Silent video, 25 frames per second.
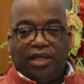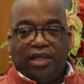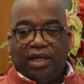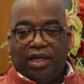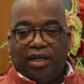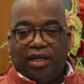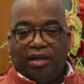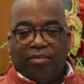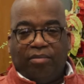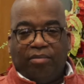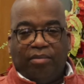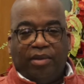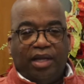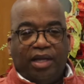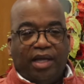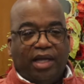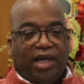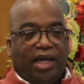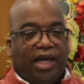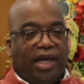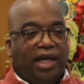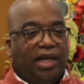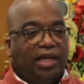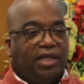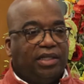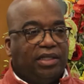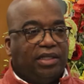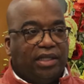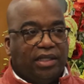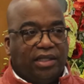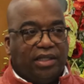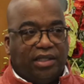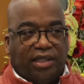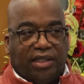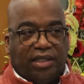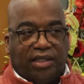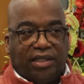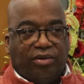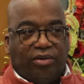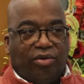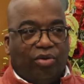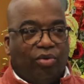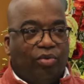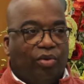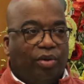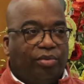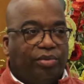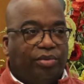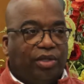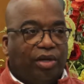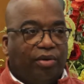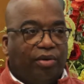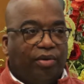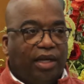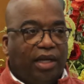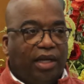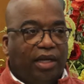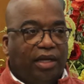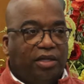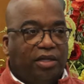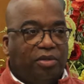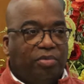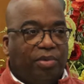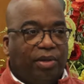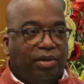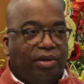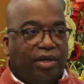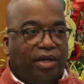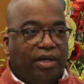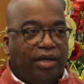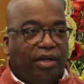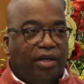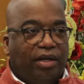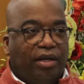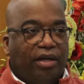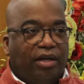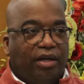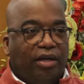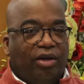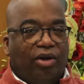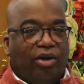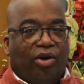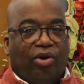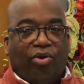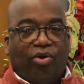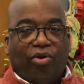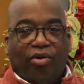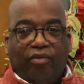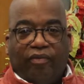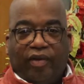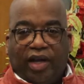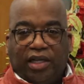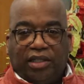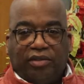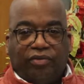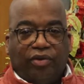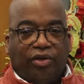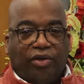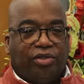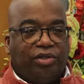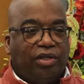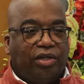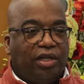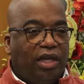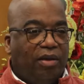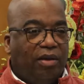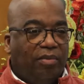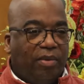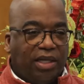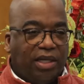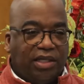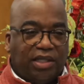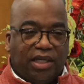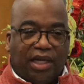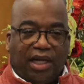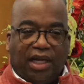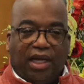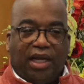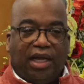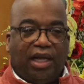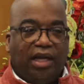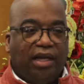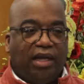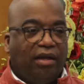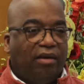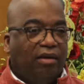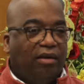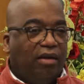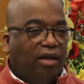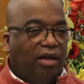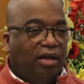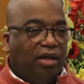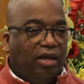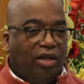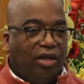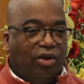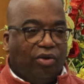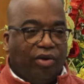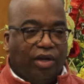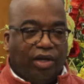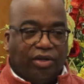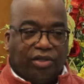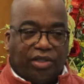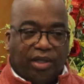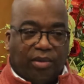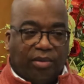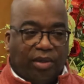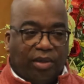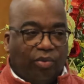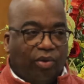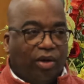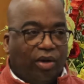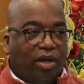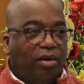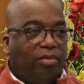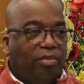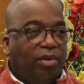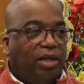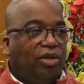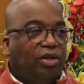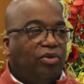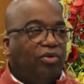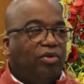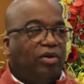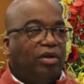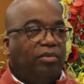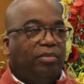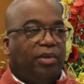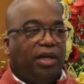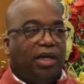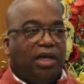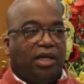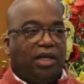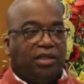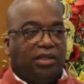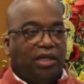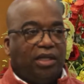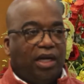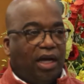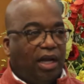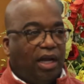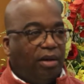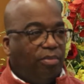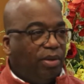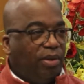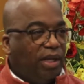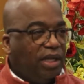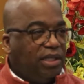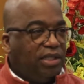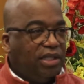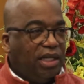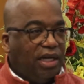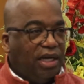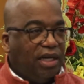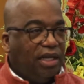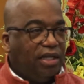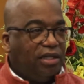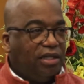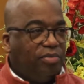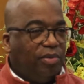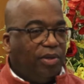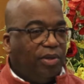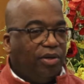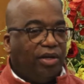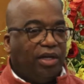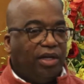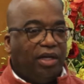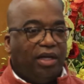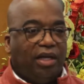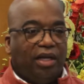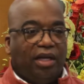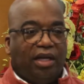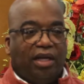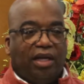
to him, and it's consistent with what was already in his spirit, yes. or vice versa. He may say, "Hey, you know, here's something we're going to be doing because God placed it in His spirit,